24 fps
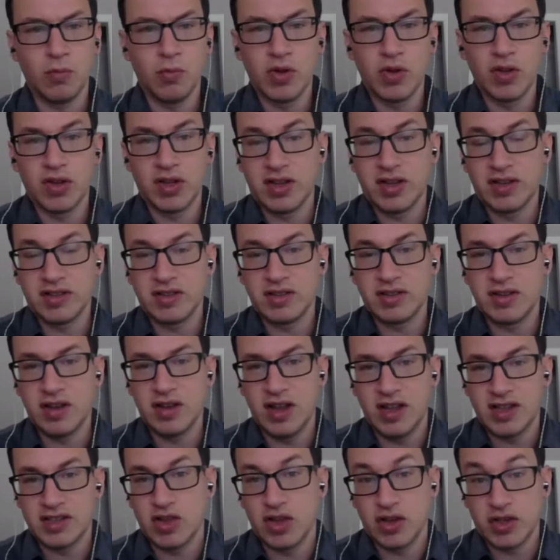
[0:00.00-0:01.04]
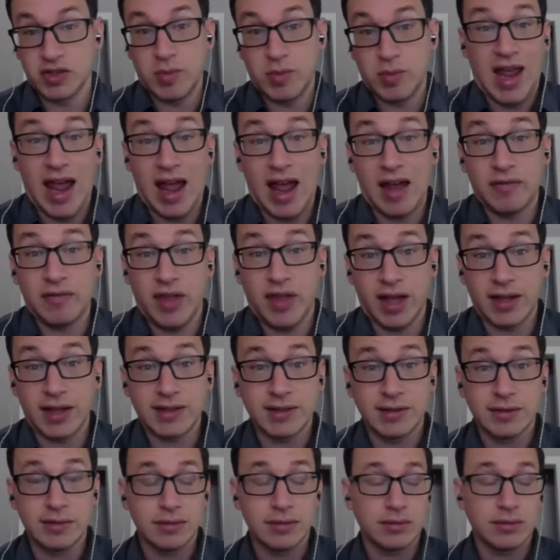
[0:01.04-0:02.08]
really as long as we have
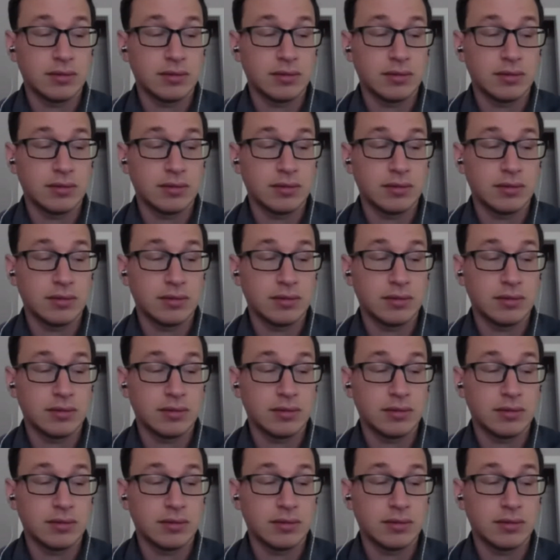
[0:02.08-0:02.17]
that.